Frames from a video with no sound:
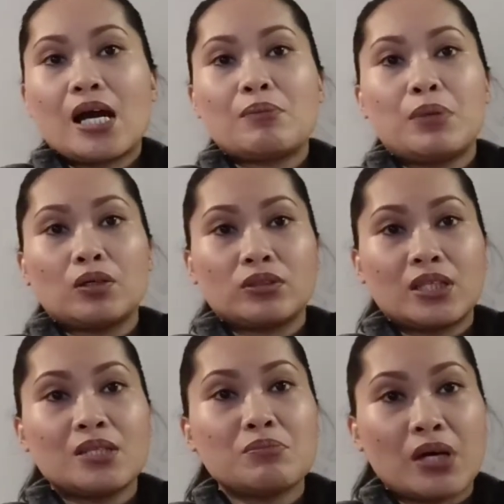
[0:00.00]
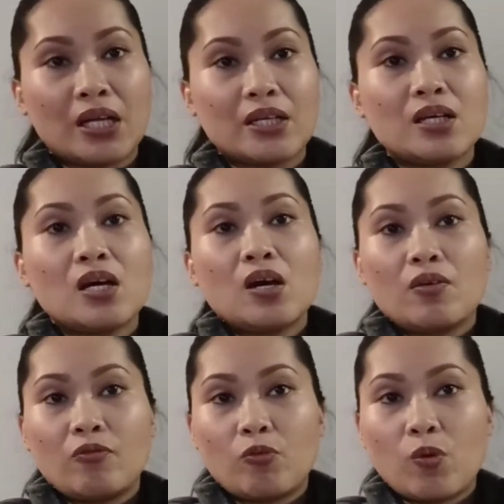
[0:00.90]
about the demand
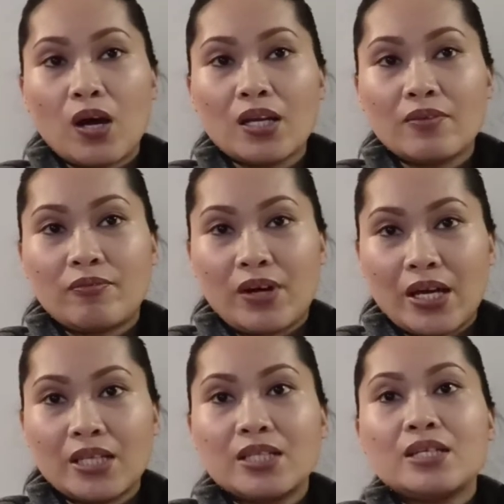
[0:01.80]
of qualified